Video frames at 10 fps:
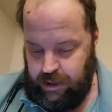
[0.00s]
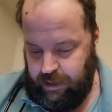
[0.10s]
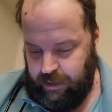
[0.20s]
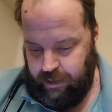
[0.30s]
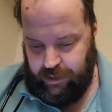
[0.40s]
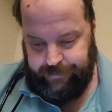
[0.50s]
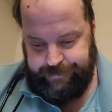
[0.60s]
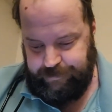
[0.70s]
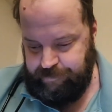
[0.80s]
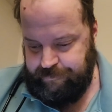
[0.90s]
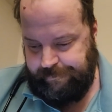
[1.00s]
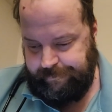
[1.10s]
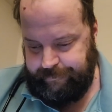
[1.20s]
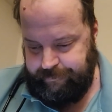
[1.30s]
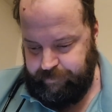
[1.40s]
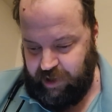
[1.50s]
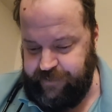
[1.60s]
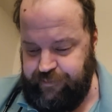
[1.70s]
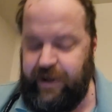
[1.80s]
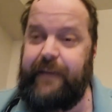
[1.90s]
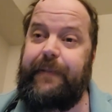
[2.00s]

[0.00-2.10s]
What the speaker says: Blood-brain